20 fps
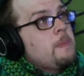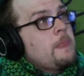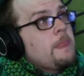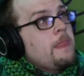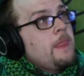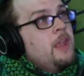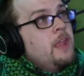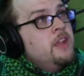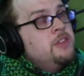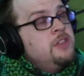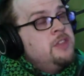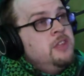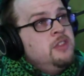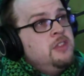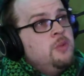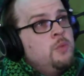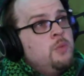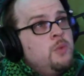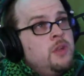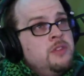I think the
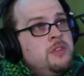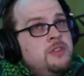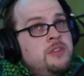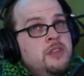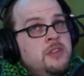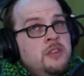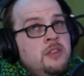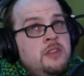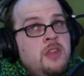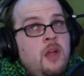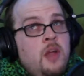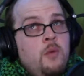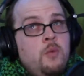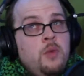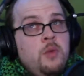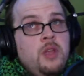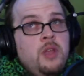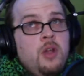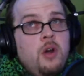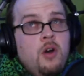one thing that
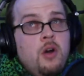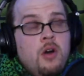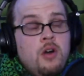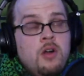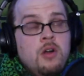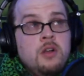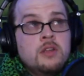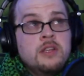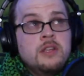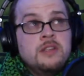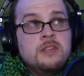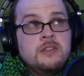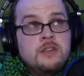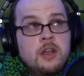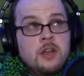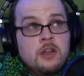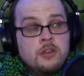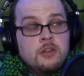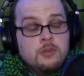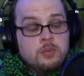we all can
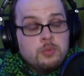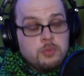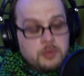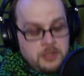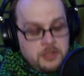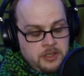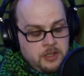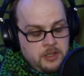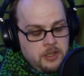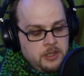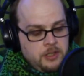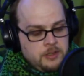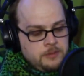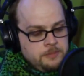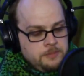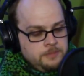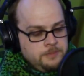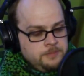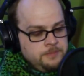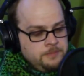agree on
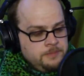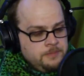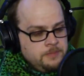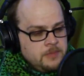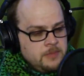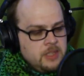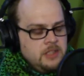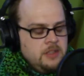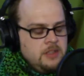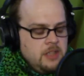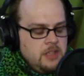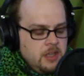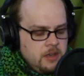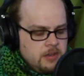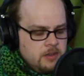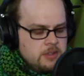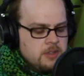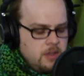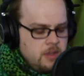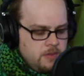in the
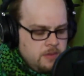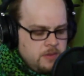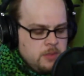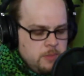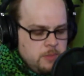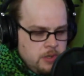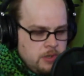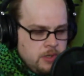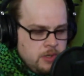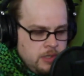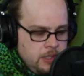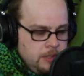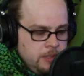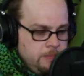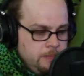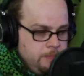Airsoft community